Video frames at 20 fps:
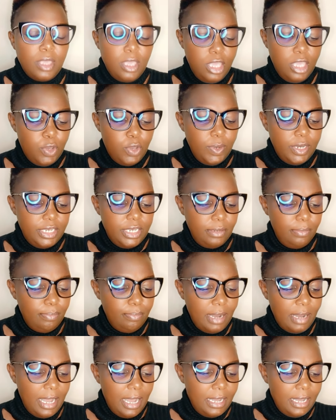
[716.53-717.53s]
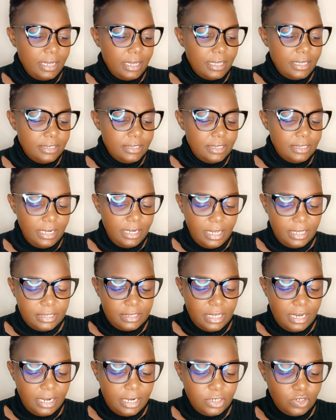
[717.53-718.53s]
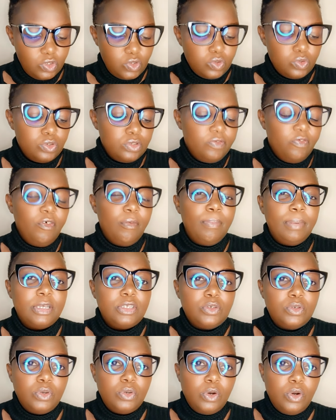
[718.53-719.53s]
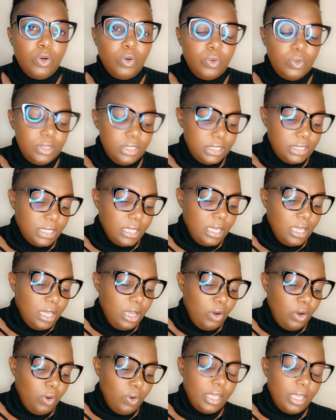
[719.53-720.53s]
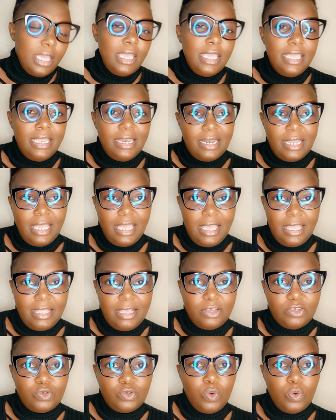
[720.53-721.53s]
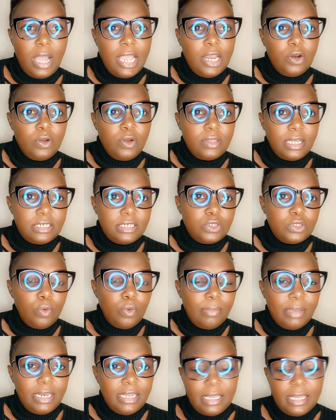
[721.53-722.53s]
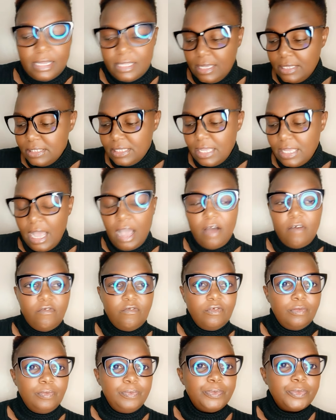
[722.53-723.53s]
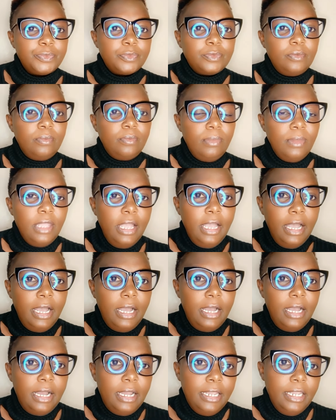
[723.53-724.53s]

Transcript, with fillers: Equity Bank is an excellent source for personal loans, okay, in Kenya. So I know that so many Kenyans have uh,